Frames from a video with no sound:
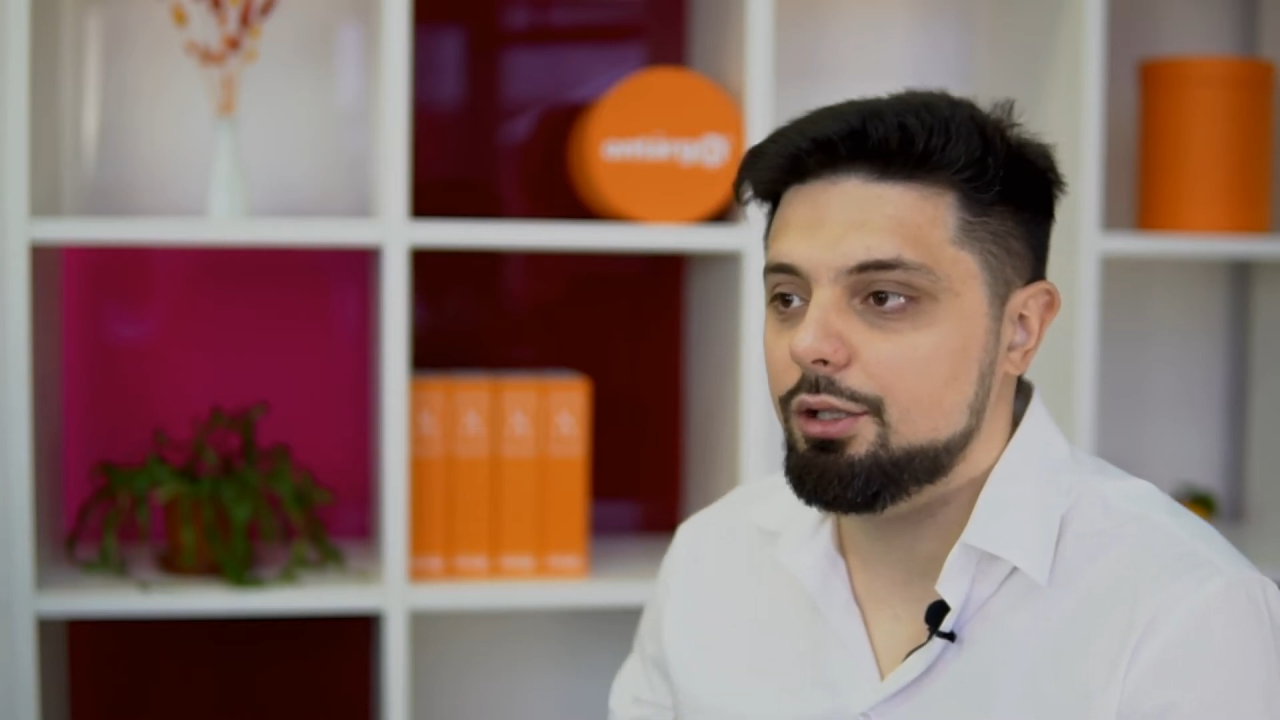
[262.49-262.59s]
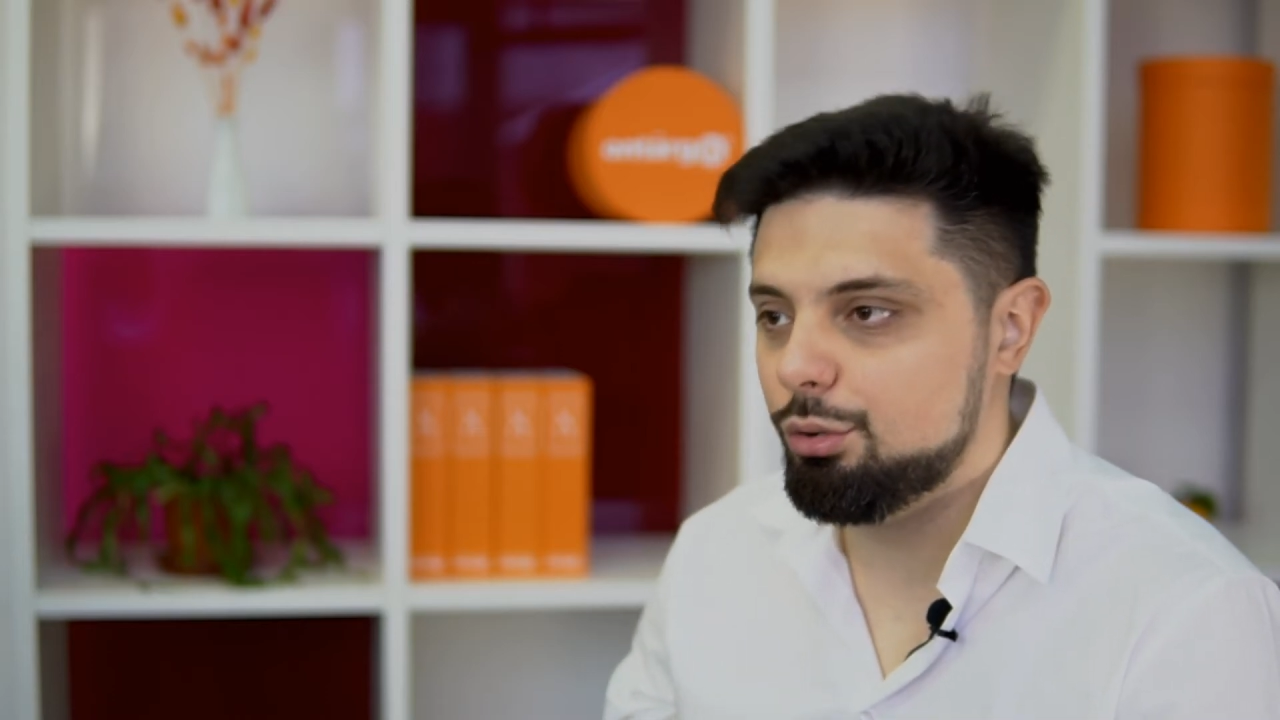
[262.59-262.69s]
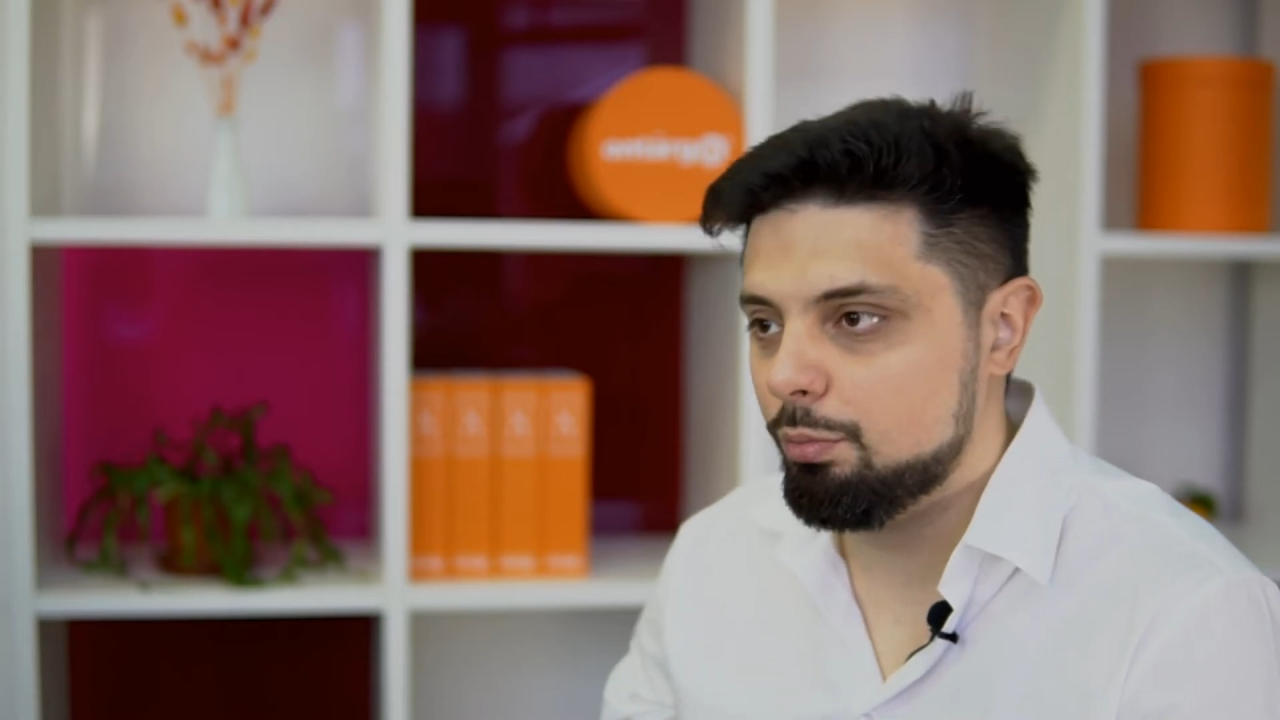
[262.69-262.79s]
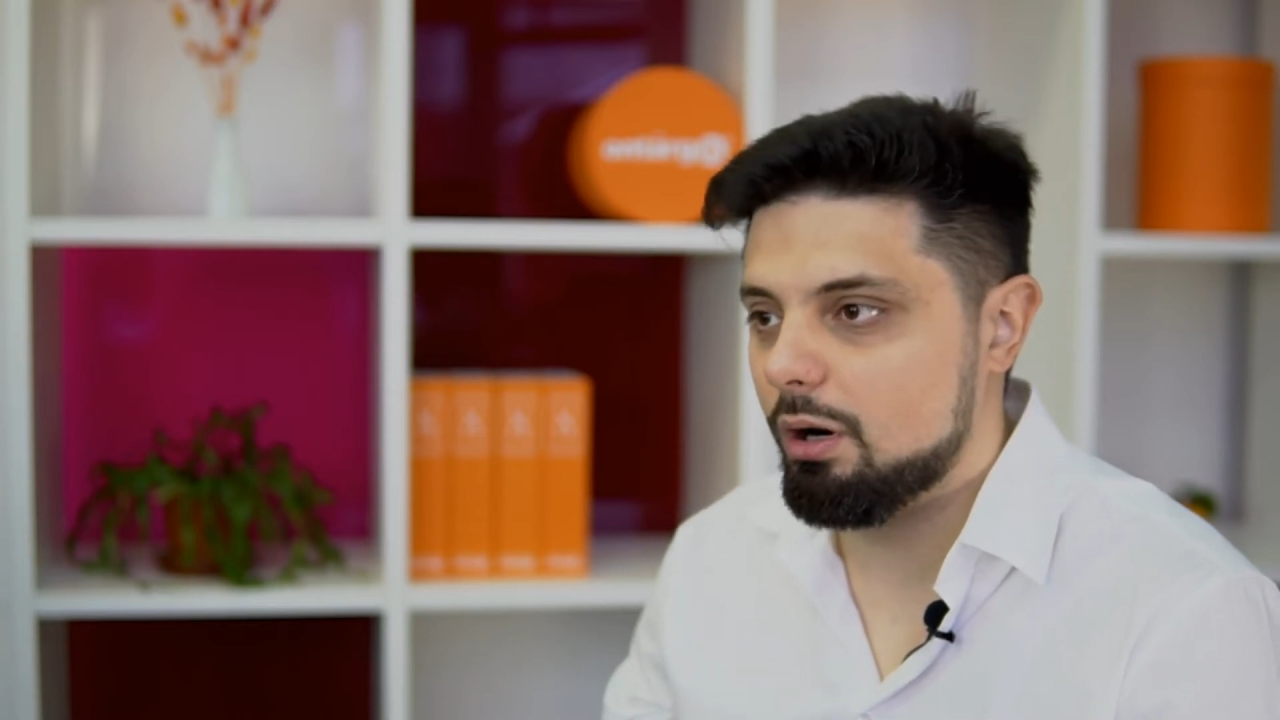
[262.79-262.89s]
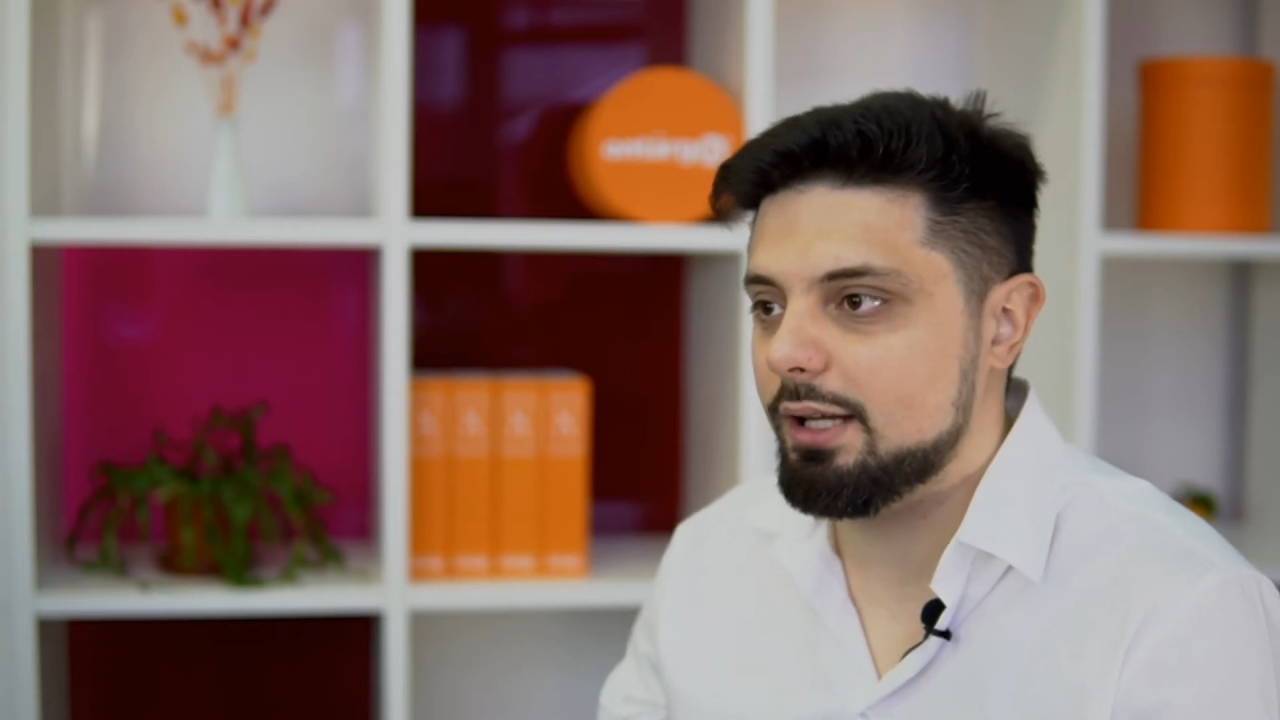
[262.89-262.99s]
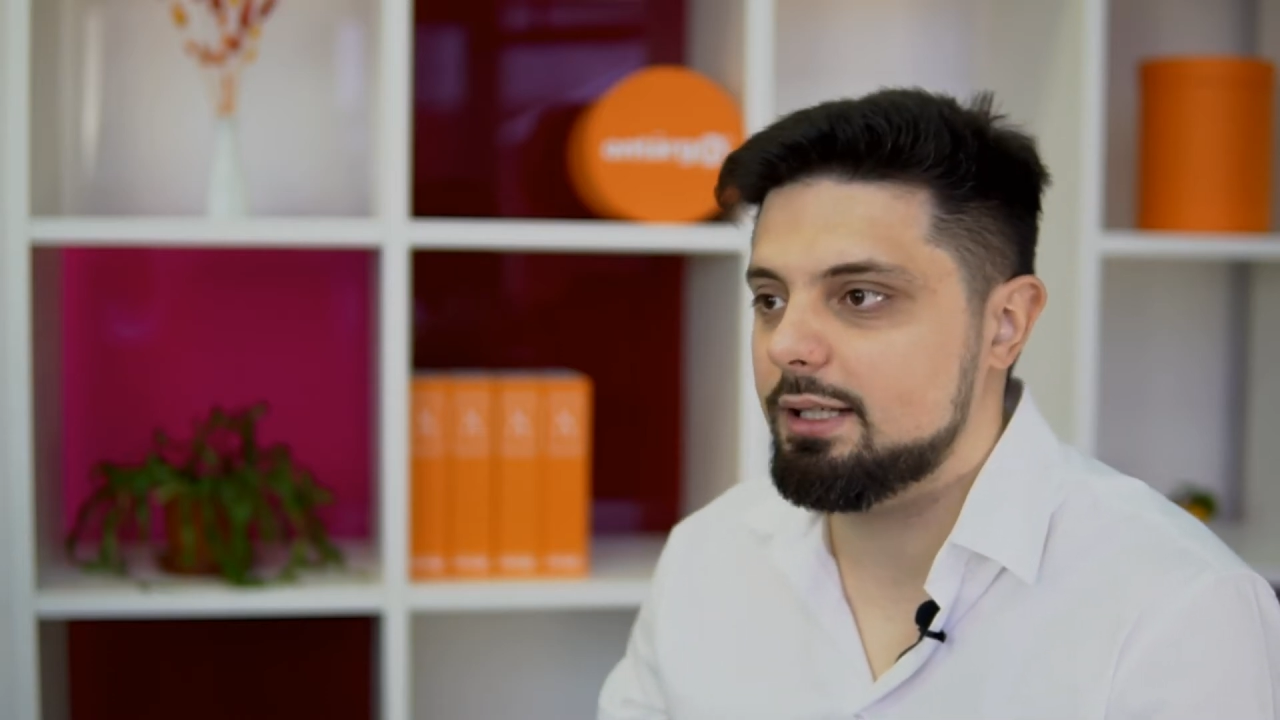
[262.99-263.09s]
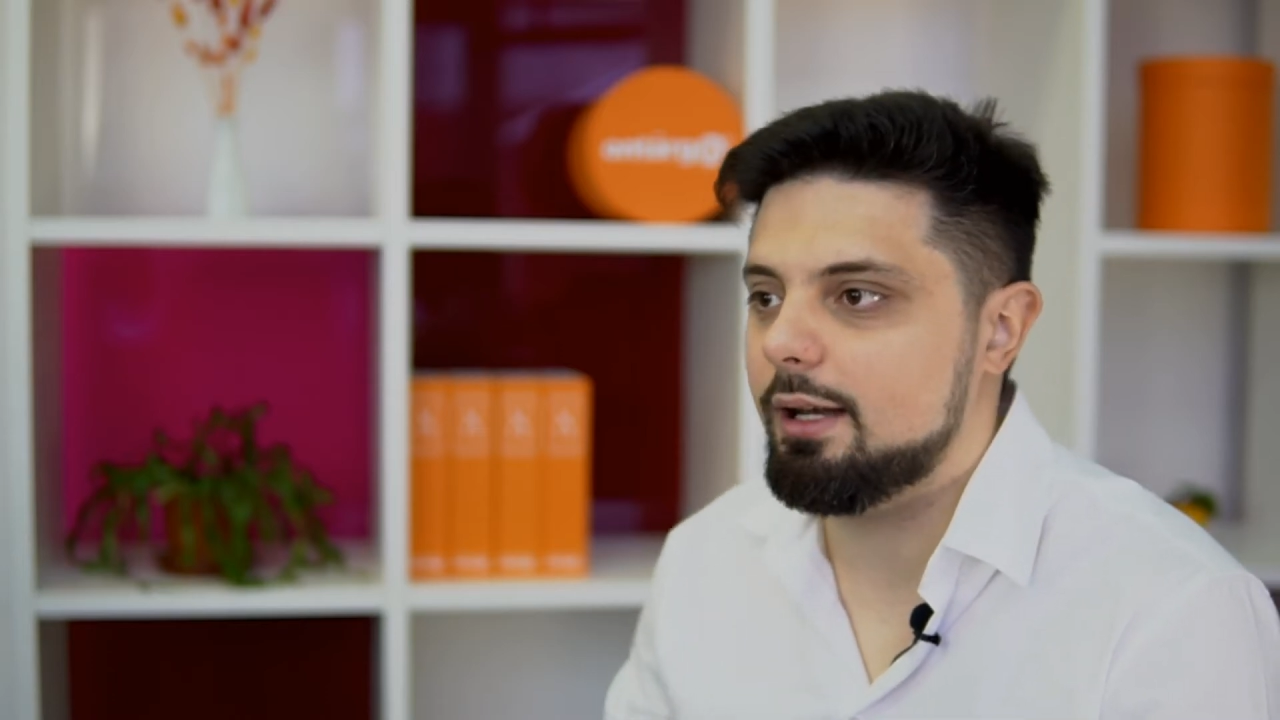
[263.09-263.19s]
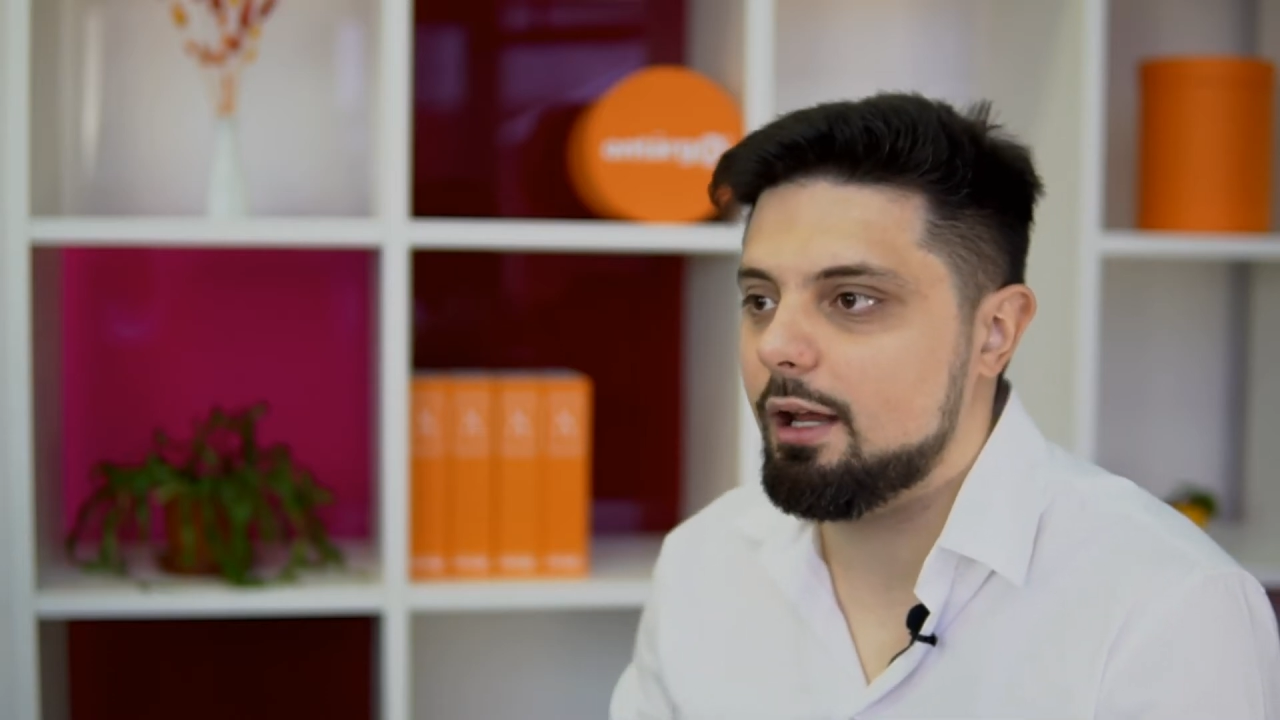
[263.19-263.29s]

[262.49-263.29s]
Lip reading: new pricing